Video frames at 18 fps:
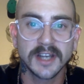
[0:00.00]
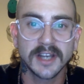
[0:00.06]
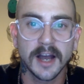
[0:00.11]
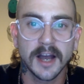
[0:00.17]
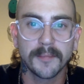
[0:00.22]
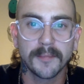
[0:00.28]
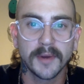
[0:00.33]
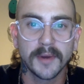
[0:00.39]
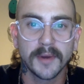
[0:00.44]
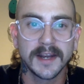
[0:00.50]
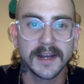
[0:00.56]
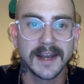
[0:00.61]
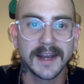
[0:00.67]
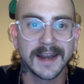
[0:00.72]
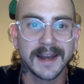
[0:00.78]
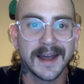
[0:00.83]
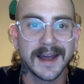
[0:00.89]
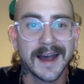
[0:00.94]
operated
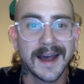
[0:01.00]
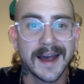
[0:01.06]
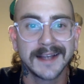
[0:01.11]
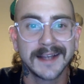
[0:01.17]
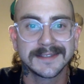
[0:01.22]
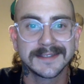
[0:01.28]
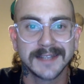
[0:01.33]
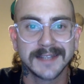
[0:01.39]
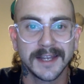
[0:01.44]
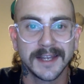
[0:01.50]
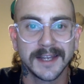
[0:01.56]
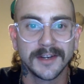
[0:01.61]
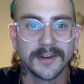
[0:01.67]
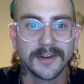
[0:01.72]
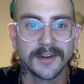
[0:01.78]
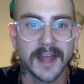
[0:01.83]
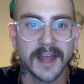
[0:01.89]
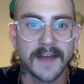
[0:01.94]
at a high
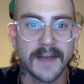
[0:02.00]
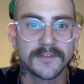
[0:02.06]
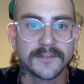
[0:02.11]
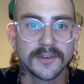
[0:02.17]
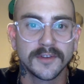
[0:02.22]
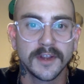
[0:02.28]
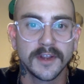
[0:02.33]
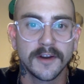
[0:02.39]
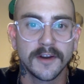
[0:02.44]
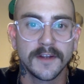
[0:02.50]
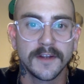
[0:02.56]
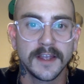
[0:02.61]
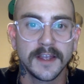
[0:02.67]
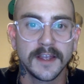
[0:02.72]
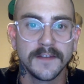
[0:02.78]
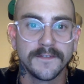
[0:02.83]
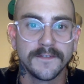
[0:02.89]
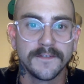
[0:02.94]
standard after their
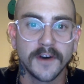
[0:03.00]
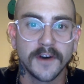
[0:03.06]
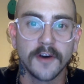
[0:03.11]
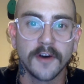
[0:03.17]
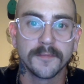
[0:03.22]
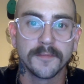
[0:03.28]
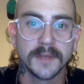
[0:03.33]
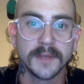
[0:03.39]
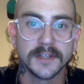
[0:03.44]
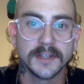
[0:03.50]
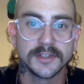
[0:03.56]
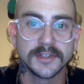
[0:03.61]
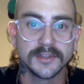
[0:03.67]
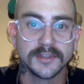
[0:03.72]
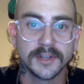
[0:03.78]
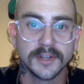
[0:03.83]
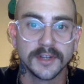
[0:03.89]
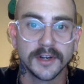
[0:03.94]
evolvement
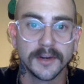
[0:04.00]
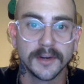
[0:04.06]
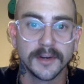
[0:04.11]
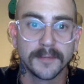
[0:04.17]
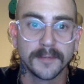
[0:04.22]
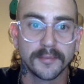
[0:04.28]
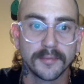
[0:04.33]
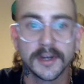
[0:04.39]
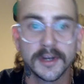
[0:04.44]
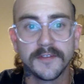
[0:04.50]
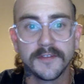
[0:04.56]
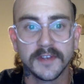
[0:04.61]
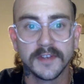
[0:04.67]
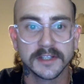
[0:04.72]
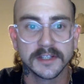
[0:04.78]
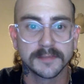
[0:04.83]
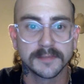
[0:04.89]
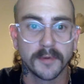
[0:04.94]
to their
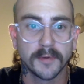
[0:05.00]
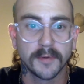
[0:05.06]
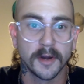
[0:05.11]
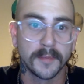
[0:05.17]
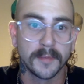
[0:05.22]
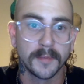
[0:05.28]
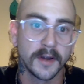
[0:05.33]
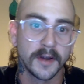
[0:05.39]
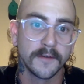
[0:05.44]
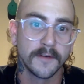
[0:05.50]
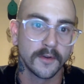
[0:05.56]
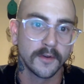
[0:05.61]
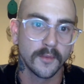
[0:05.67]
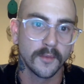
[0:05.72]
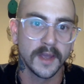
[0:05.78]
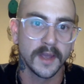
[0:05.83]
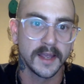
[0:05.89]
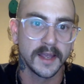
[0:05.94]
previous barbaric
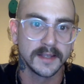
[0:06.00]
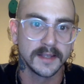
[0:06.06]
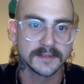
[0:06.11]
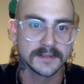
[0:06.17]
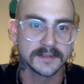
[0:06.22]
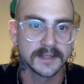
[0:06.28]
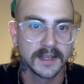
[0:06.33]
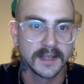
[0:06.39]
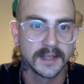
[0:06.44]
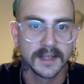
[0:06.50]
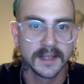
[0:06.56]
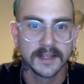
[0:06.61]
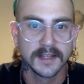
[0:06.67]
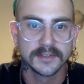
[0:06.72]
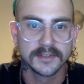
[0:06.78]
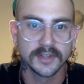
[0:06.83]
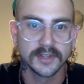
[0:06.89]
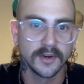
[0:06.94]
ways.
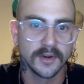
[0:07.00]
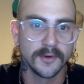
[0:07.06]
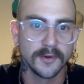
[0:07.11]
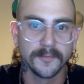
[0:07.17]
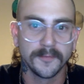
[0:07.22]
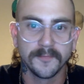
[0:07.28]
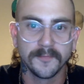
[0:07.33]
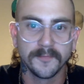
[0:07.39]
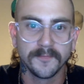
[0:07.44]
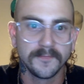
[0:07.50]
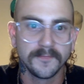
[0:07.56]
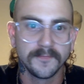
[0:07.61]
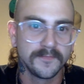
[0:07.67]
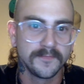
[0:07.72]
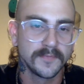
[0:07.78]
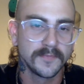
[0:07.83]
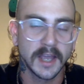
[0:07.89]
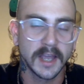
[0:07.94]
So,
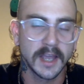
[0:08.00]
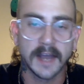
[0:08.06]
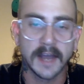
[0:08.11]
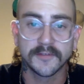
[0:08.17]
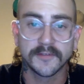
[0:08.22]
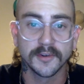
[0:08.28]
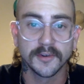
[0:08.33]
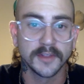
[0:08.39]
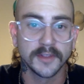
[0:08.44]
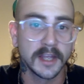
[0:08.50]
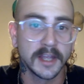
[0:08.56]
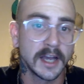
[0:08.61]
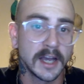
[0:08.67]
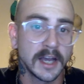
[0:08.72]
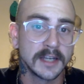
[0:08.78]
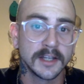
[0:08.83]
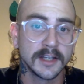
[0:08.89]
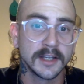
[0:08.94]
after they
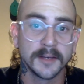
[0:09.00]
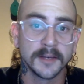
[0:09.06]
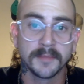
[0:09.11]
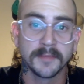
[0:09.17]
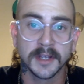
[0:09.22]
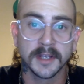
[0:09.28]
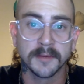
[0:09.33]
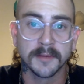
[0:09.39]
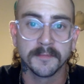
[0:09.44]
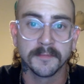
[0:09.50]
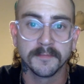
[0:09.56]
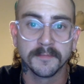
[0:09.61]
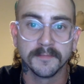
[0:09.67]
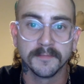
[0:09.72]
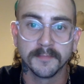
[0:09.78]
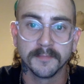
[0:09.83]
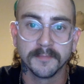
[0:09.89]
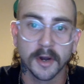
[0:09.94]
got done being
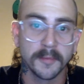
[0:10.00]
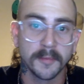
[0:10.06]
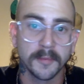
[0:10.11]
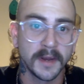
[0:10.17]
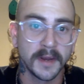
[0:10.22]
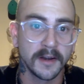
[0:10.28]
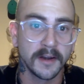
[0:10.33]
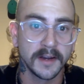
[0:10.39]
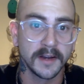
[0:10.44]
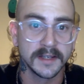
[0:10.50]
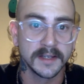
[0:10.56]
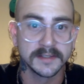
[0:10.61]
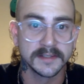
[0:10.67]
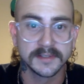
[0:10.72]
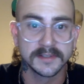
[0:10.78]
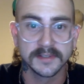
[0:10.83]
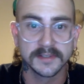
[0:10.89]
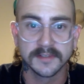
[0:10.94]

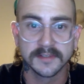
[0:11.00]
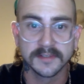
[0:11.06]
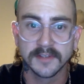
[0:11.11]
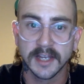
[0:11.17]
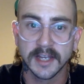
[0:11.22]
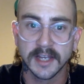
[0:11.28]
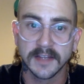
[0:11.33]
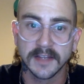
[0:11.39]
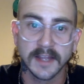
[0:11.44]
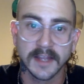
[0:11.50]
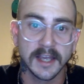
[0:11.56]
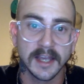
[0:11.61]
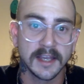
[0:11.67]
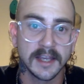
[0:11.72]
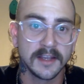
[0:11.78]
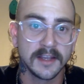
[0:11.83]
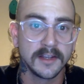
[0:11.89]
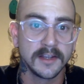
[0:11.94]
barbarians and
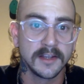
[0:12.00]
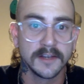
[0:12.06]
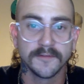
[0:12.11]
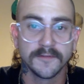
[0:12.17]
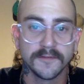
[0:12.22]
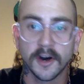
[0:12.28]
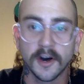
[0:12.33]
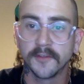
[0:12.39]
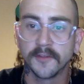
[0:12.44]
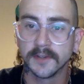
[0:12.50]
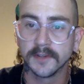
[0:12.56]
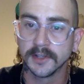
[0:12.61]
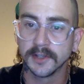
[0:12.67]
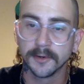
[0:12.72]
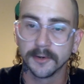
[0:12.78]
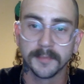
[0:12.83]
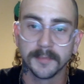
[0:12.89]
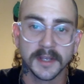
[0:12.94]
they evolved a
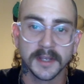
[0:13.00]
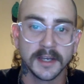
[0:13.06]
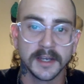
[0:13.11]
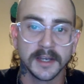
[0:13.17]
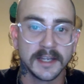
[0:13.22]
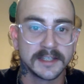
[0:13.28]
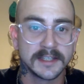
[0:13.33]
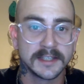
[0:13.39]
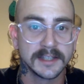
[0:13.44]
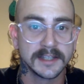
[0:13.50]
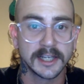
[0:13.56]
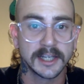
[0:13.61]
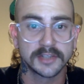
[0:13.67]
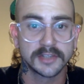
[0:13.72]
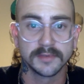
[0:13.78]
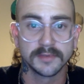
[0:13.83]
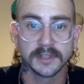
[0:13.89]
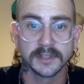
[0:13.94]
little bit
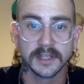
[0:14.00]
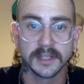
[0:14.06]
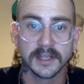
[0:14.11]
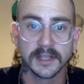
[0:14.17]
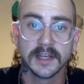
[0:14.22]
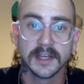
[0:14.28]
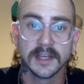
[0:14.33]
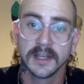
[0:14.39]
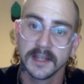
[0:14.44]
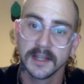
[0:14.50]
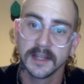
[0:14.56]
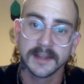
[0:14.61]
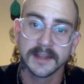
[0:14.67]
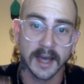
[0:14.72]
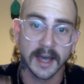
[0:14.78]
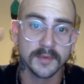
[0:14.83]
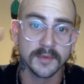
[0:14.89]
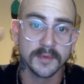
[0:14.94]
intellectually,
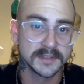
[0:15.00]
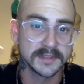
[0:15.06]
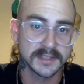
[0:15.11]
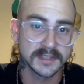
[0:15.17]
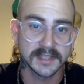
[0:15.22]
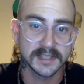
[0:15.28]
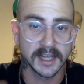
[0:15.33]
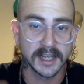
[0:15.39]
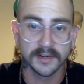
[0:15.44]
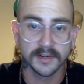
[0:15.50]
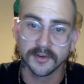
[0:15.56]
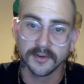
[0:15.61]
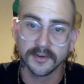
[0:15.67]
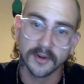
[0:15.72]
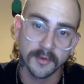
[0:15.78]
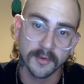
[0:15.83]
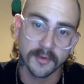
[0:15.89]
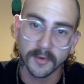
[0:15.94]
that was the standard.
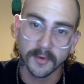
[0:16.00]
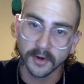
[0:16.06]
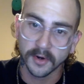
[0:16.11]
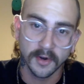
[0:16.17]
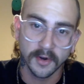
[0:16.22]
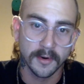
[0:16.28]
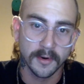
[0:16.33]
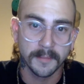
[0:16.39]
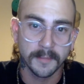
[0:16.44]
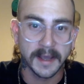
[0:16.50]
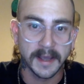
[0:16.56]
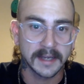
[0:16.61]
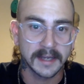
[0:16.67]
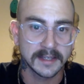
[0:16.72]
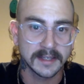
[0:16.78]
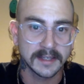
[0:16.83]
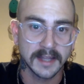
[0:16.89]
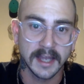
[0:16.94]
No more going
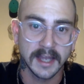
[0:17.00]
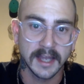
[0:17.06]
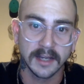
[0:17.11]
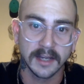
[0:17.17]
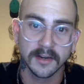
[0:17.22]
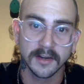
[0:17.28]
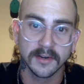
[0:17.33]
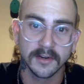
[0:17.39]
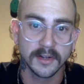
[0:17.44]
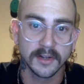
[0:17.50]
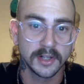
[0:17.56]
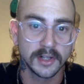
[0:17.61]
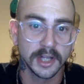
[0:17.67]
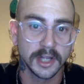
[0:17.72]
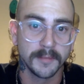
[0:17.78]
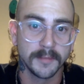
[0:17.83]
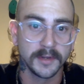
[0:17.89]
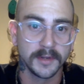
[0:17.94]
back to that
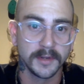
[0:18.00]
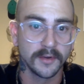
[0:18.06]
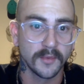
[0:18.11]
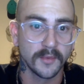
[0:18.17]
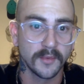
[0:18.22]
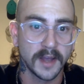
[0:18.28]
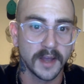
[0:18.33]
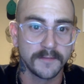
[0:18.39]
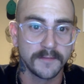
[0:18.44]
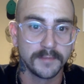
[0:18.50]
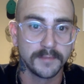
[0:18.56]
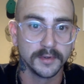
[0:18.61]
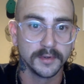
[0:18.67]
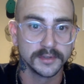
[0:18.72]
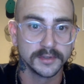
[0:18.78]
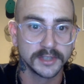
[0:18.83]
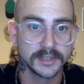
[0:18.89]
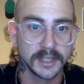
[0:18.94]
clubbing your wife
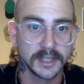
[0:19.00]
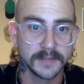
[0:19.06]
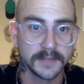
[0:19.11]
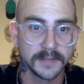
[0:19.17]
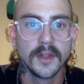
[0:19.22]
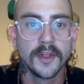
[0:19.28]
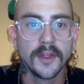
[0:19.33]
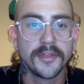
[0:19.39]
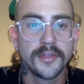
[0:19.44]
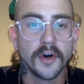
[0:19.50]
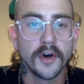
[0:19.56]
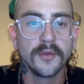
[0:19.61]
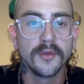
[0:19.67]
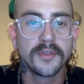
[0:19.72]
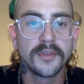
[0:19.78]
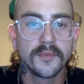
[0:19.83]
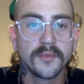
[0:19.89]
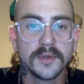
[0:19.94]
bullshit.
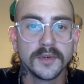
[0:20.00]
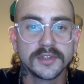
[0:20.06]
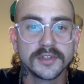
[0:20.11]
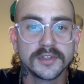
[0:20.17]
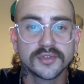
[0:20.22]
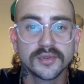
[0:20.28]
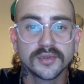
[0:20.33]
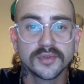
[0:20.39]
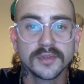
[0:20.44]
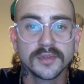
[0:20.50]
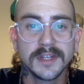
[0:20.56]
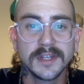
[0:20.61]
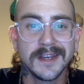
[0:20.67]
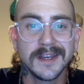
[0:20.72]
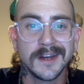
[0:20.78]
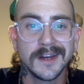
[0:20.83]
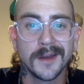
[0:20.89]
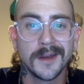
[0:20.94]
Thoth was
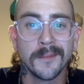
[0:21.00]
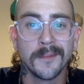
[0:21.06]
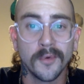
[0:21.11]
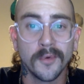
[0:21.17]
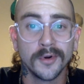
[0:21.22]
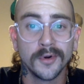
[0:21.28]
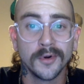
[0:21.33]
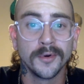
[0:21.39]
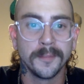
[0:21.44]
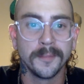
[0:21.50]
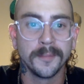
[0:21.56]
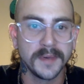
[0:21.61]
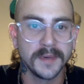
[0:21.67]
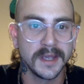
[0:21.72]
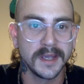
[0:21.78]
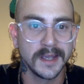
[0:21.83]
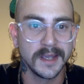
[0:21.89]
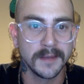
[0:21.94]
truly an immortal
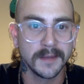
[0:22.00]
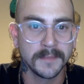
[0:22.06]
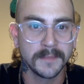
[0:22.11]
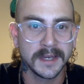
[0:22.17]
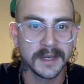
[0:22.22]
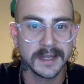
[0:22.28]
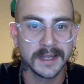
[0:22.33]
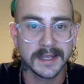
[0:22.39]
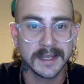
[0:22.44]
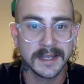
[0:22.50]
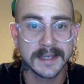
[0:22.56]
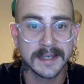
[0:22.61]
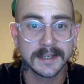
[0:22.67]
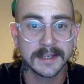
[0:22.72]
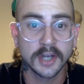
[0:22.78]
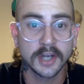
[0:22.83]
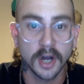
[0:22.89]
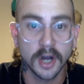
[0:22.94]
being, meaning he
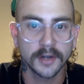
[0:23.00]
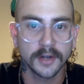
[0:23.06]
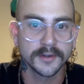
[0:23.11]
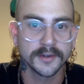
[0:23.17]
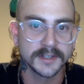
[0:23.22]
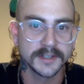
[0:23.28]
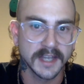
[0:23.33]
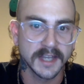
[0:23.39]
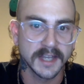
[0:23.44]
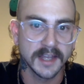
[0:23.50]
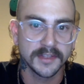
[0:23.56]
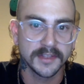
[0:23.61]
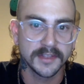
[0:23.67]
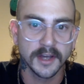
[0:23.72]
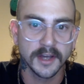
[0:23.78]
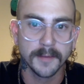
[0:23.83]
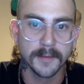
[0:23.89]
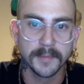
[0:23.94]
had conquered death,
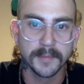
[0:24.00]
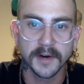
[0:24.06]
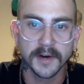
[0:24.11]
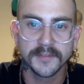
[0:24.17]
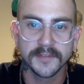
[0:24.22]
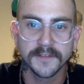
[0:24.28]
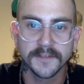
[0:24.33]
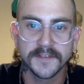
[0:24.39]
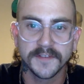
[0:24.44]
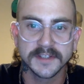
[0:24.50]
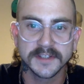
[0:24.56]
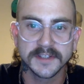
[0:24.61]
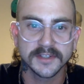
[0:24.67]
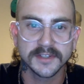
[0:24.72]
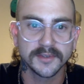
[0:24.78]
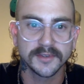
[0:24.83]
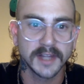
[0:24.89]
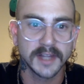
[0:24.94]
above the
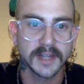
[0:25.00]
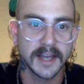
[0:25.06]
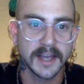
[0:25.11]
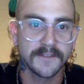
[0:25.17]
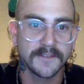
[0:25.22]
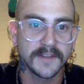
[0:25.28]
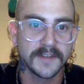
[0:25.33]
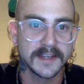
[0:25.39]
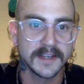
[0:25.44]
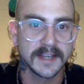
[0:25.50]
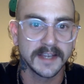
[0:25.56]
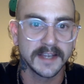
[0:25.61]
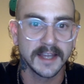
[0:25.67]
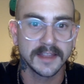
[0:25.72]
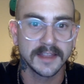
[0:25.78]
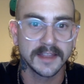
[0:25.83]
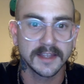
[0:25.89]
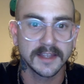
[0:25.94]
physical life and
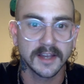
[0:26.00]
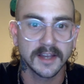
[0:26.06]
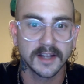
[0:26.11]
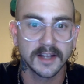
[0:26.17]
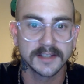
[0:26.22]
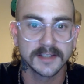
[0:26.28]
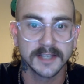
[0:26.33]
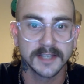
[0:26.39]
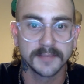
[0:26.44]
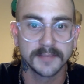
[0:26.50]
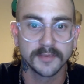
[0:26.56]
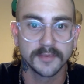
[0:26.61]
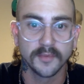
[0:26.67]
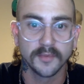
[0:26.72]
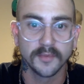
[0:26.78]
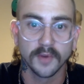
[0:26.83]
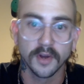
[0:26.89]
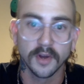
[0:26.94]
death concept
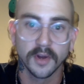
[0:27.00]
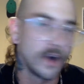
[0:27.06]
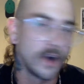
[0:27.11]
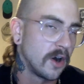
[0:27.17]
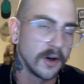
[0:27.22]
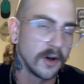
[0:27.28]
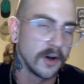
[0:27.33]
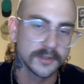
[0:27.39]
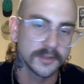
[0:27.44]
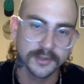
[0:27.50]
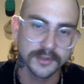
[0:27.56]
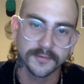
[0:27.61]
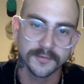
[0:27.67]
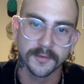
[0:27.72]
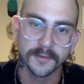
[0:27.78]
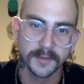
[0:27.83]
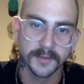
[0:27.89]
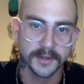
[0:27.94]
we're all too
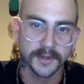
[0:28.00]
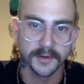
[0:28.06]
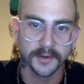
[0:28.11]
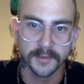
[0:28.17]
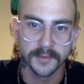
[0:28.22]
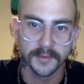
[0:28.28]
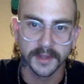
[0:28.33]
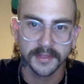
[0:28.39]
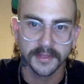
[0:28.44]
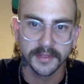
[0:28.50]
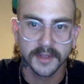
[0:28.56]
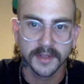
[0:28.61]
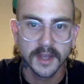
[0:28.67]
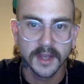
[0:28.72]
familiar with.